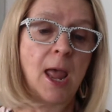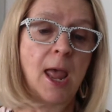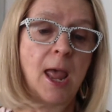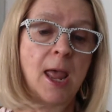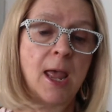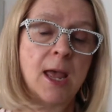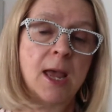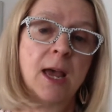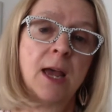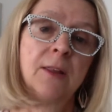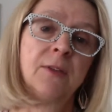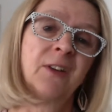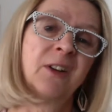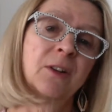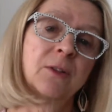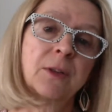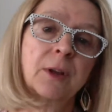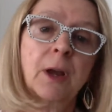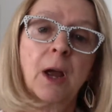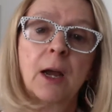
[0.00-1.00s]
And
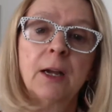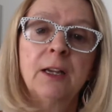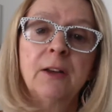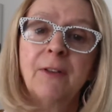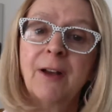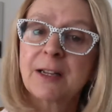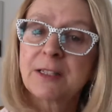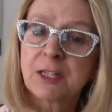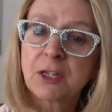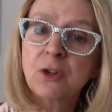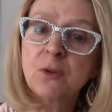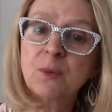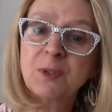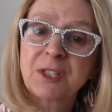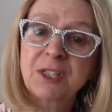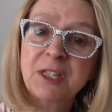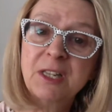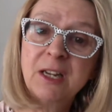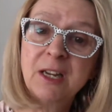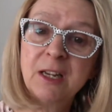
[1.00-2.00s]
they're the kind of ads that you would
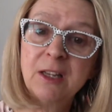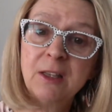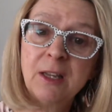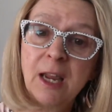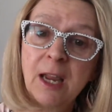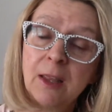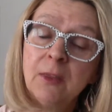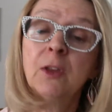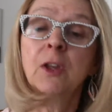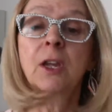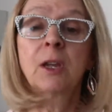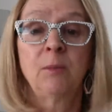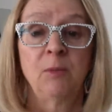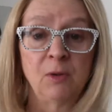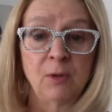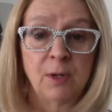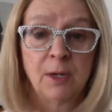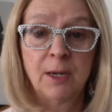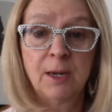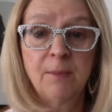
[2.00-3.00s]
see in the
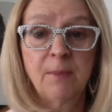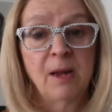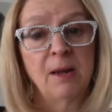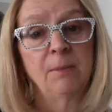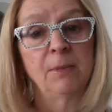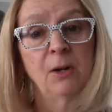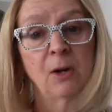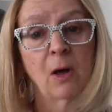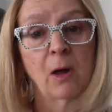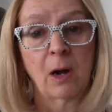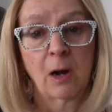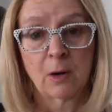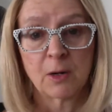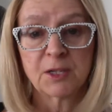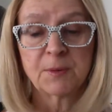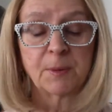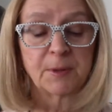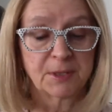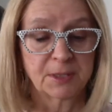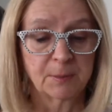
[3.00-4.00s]
community, maybe not
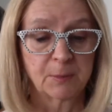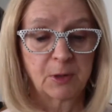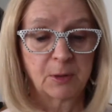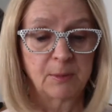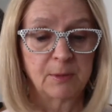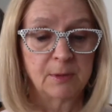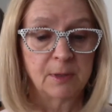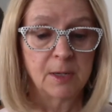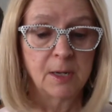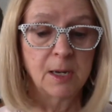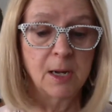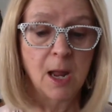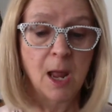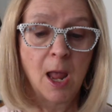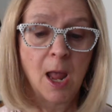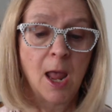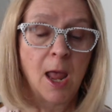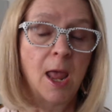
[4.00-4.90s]
ours, but some community.